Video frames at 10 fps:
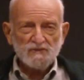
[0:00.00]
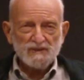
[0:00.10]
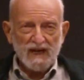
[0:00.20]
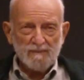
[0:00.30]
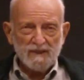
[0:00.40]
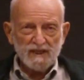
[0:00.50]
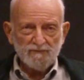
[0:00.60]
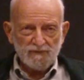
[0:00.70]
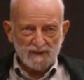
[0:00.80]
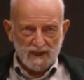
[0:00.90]
the dominant
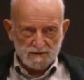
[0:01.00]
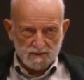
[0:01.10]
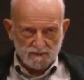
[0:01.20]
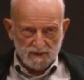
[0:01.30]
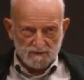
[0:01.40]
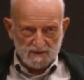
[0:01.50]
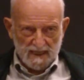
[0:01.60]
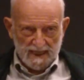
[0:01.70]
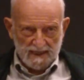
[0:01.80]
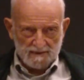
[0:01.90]
philosophy of
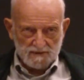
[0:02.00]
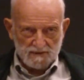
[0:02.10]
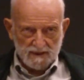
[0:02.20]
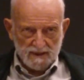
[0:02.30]
science